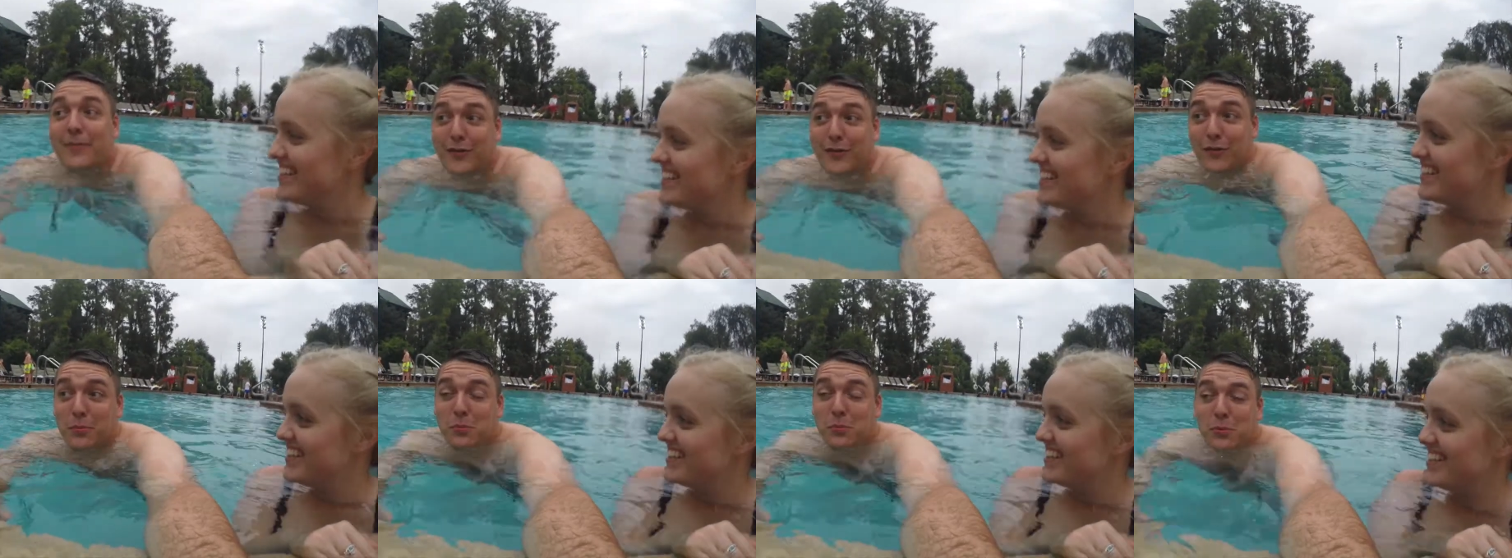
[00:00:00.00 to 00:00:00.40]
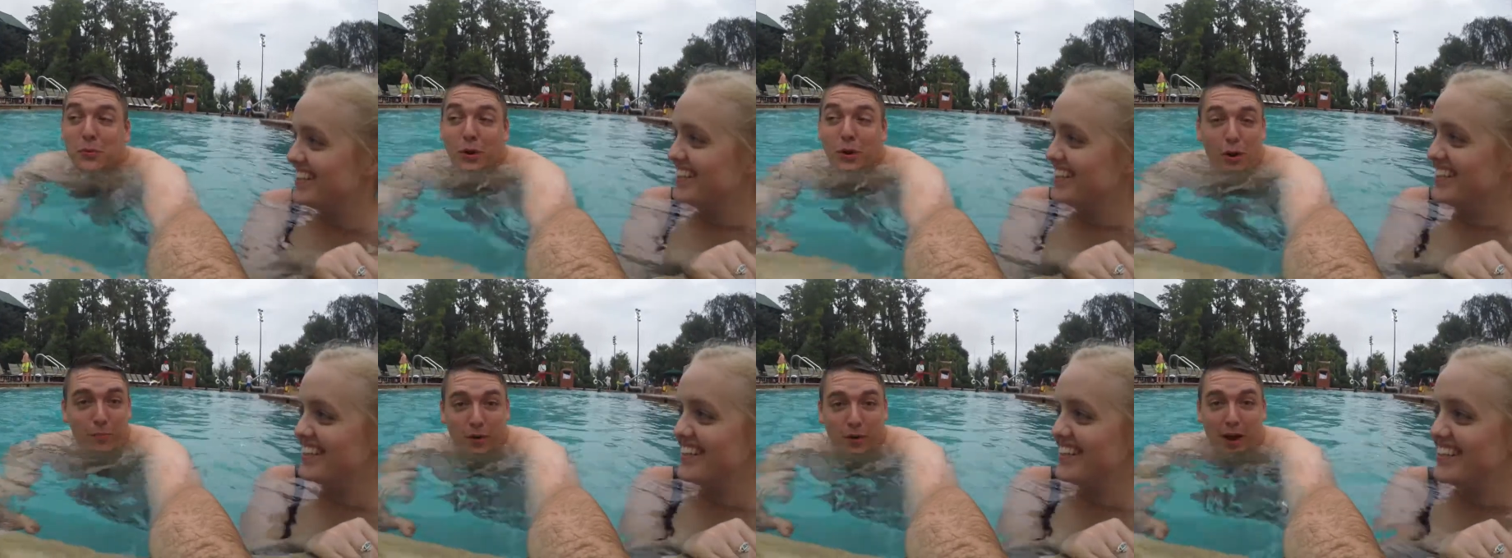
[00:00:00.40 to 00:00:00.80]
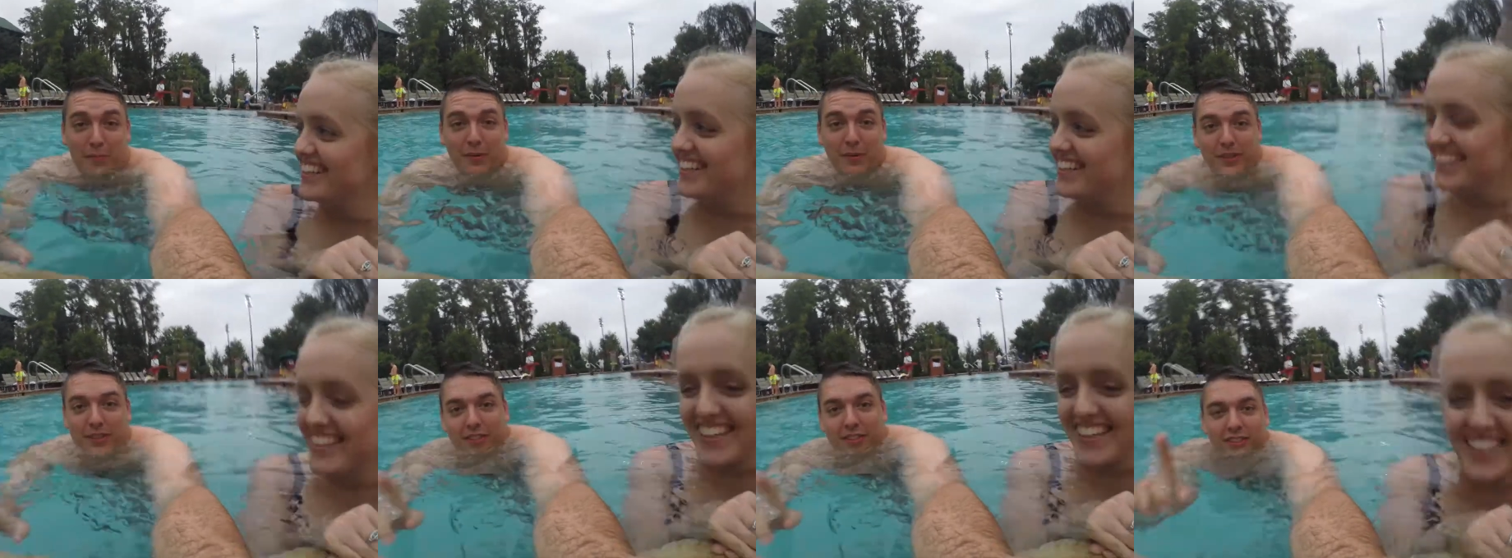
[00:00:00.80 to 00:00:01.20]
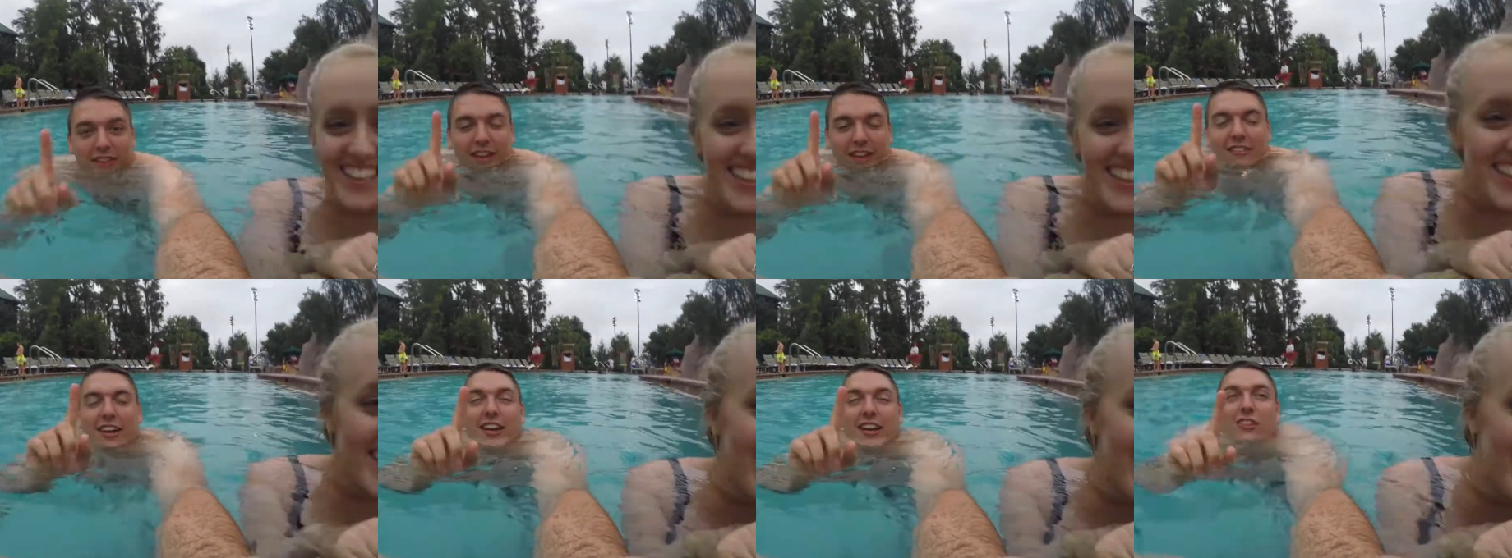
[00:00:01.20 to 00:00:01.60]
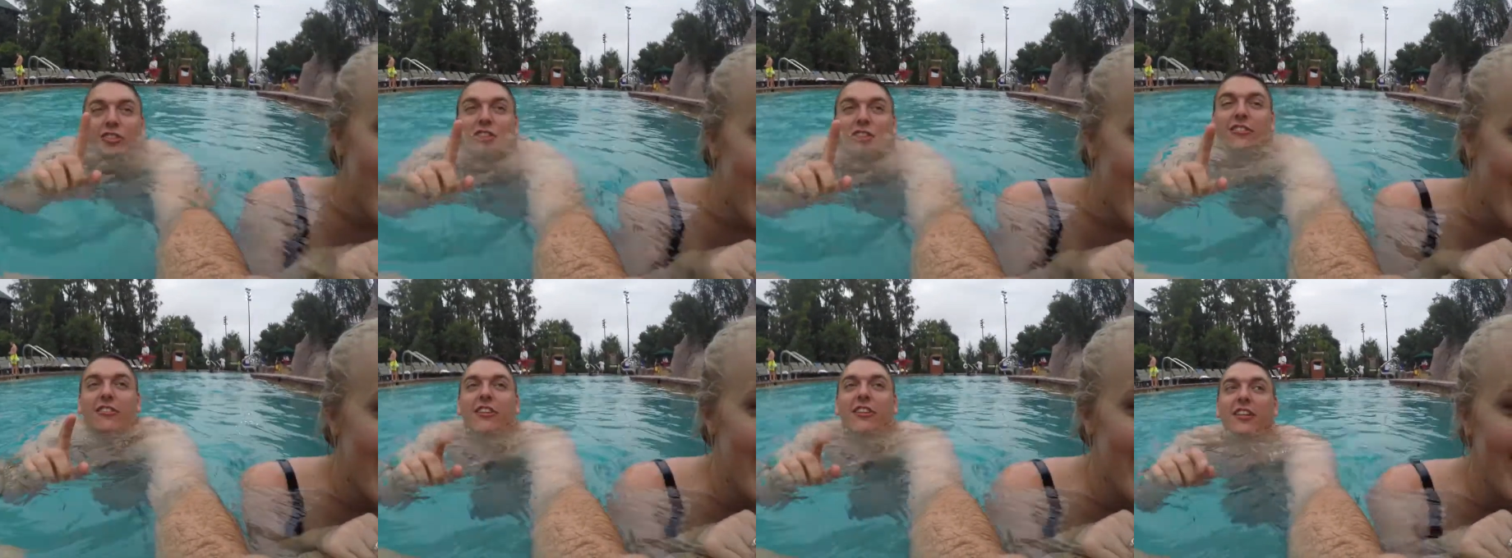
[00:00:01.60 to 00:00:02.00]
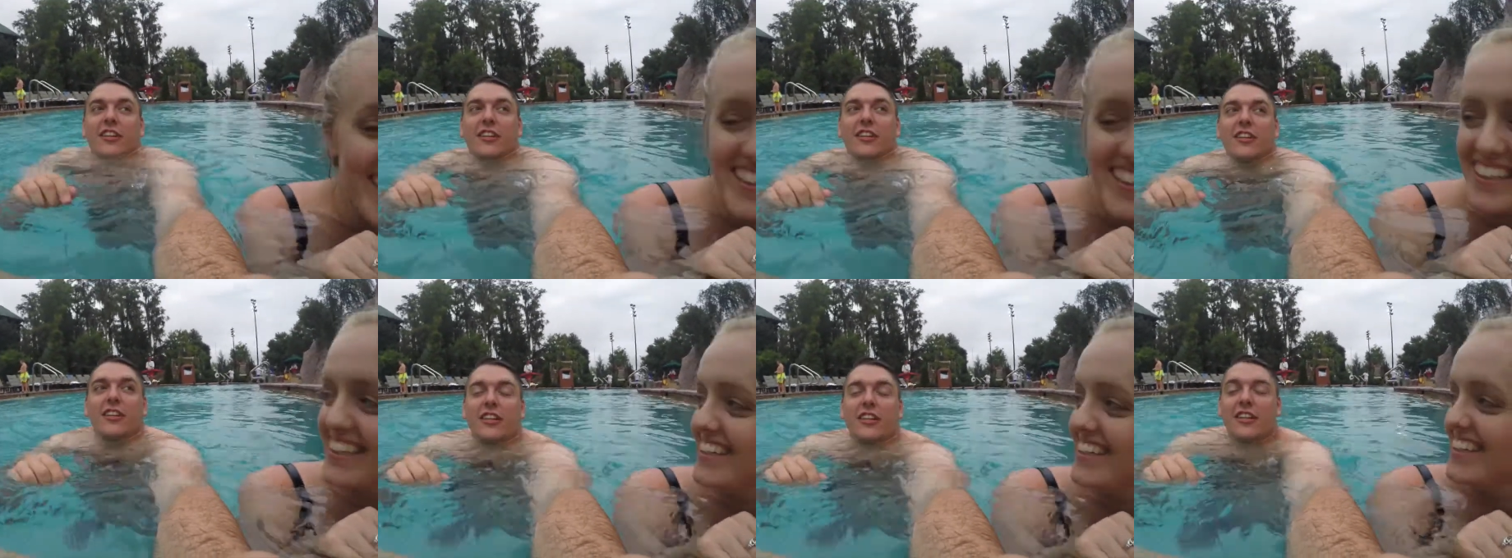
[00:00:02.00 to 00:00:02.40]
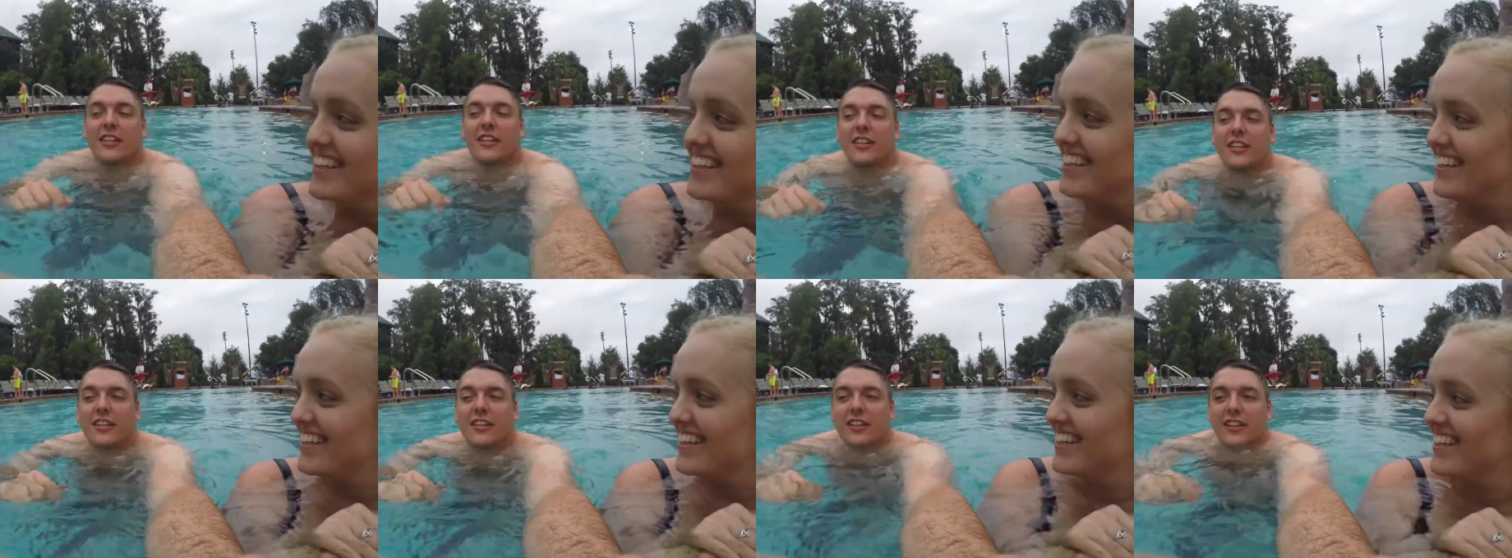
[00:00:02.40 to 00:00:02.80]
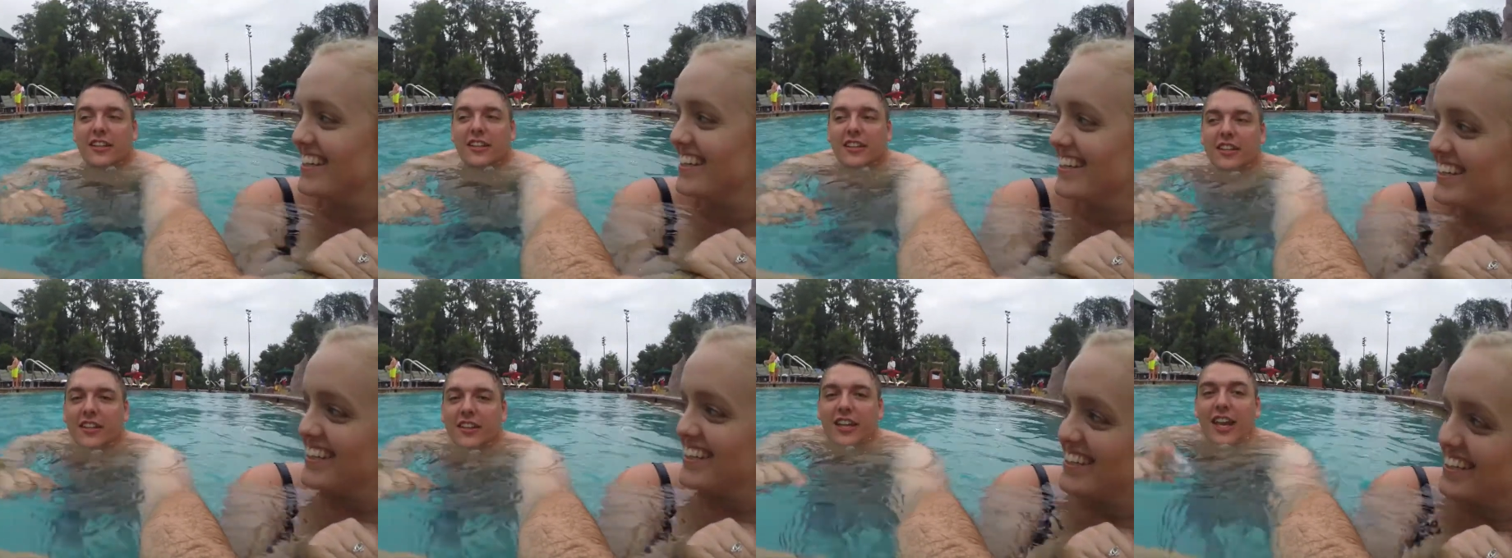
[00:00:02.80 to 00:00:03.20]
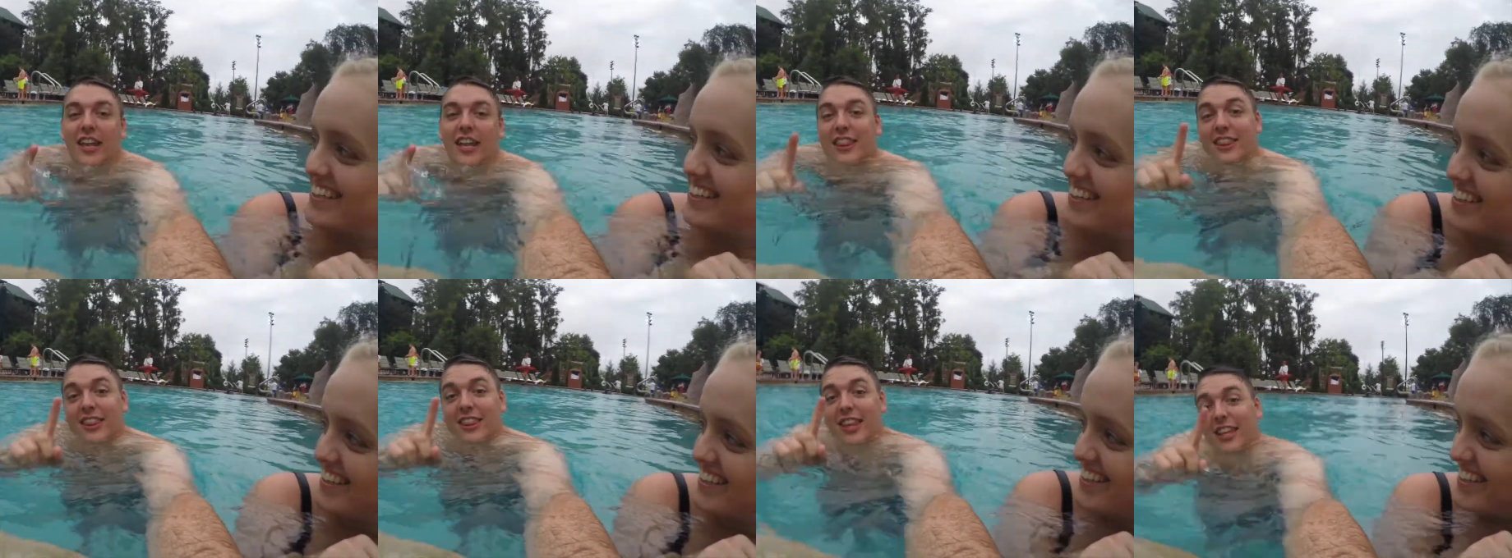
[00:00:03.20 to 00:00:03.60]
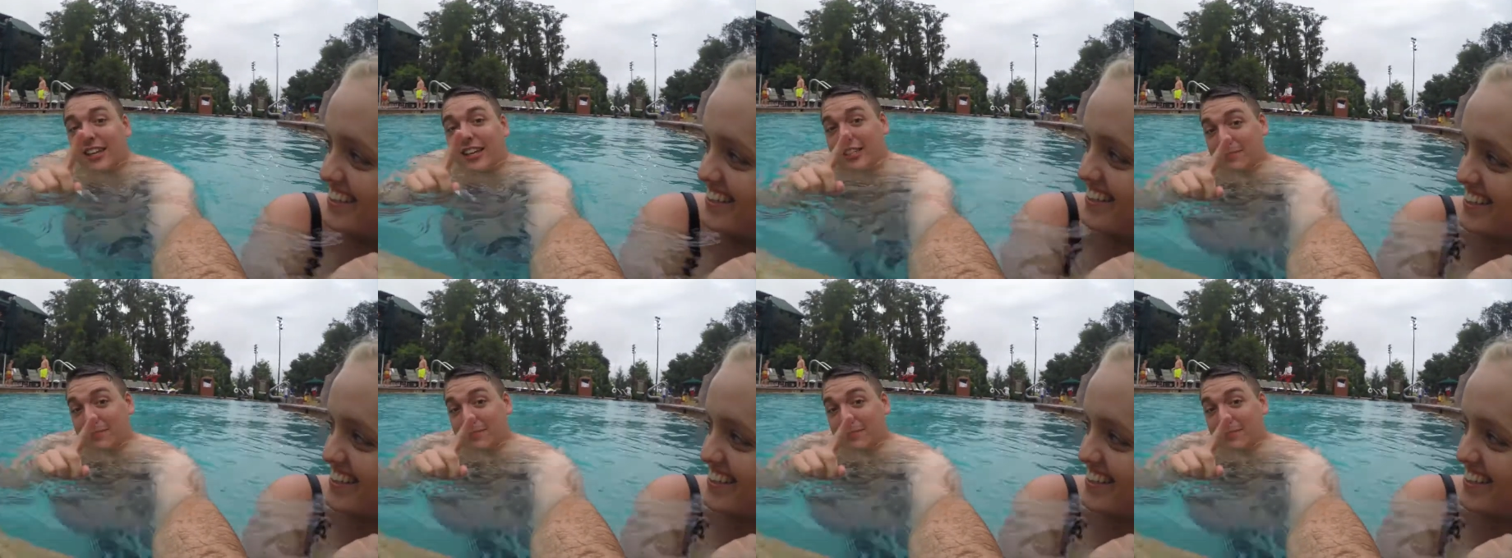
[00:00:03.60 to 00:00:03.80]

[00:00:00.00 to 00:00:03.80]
Speaker 1: favorite pool in all properties. Actually, that I think is